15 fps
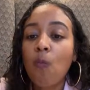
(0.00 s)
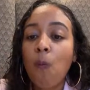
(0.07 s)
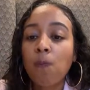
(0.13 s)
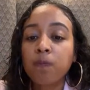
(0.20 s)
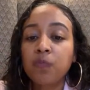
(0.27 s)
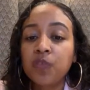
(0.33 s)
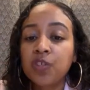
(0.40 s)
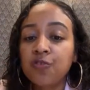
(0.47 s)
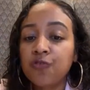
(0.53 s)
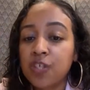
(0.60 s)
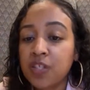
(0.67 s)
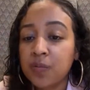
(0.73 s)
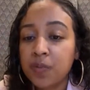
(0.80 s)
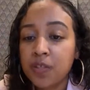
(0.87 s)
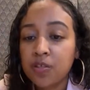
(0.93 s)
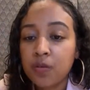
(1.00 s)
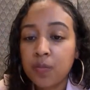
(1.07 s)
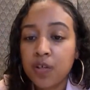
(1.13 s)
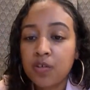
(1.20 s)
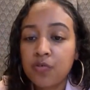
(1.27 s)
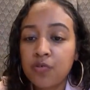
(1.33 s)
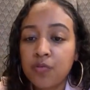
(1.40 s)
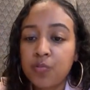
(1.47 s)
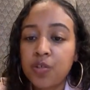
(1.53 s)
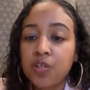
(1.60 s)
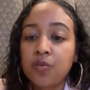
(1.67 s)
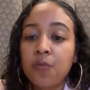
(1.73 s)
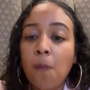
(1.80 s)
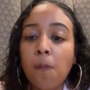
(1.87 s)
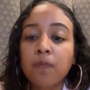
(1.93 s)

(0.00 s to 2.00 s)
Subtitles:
And this recipe is on my YouTube channel.